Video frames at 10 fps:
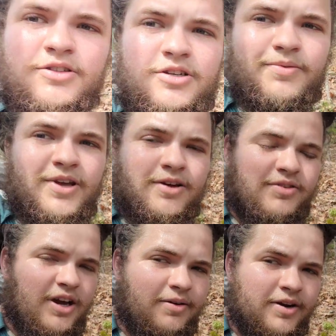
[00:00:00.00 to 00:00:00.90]
should be up
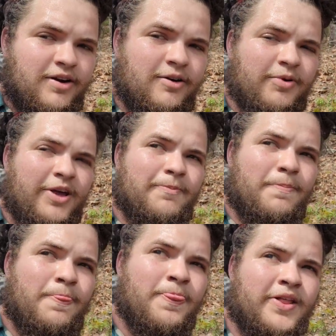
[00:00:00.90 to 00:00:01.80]
top here in a bit.
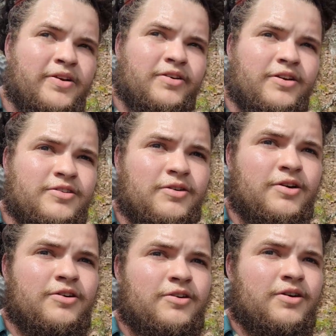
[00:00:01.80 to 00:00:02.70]
It looks like we're
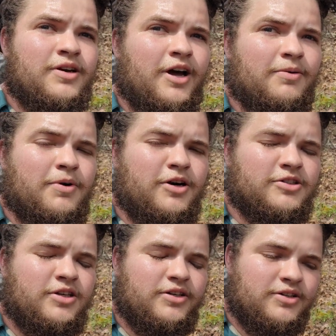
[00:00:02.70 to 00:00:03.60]
gonna do a night
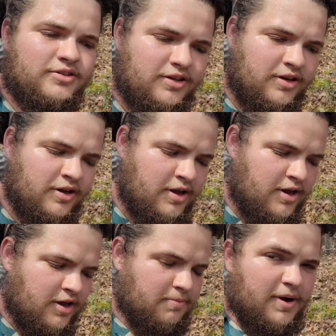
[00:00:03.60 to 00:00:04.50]
march on into
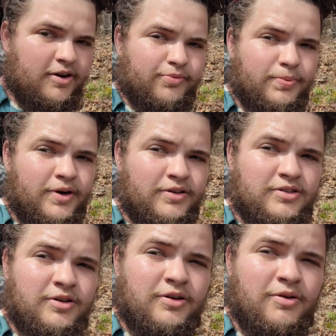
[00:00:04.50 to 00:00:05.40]
Pearisburg,
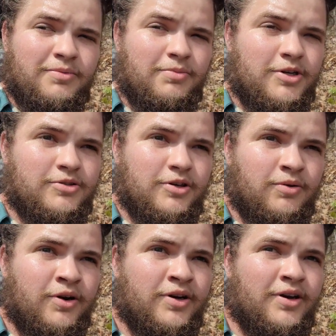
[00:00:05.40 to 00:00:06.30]
so there won't be much
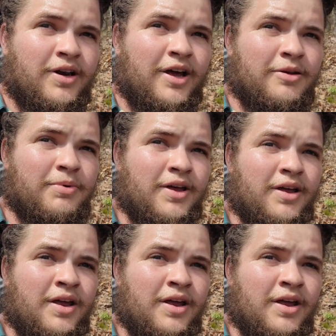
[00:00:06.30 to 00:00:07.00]
recording tonight, but